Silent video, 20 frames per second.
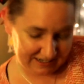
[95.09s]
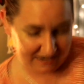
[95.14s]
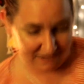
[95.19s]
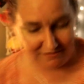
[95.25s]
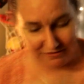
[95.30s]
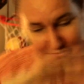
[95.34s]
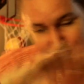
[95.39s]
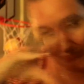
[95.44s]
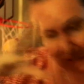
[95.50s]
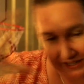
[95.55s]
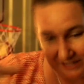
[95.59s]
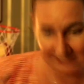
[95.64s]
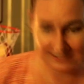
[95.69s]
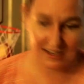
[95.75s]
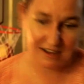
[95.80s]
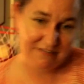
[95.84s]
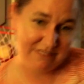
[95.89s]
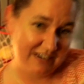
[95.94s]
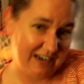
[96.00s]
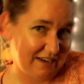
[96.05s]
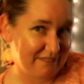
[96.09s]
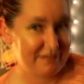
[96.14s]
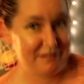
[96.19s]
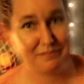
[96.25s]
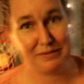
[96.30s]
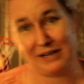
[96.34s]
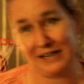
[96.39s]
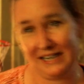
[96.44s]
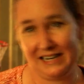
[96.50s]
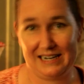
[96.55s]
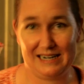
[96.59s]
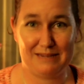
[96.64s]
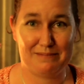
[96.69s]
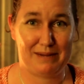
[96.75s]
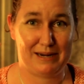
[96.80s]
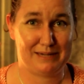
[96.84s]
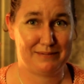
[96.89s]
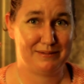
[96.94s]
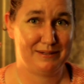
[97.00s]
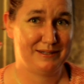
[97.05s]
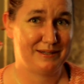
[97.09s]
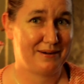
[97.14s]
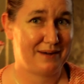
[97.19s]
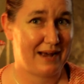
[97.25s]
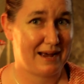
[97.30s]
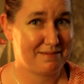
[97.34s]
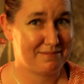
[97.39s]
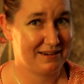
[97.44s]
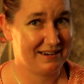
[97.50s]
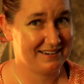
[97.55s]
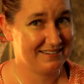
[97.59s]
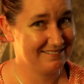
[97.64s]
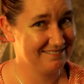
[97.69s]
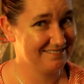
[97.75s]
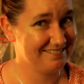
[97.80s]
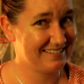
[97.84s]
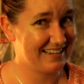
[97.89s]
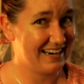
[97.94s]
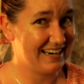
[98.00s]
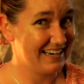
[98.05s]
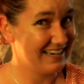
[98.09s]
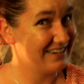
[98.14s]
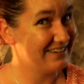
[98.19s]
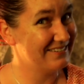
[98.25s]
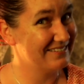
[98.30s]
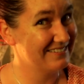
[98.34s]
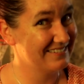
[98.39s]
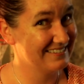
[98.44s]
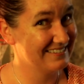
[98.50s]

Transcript: everybody loving everybody, and it makes me so happy. Thank you.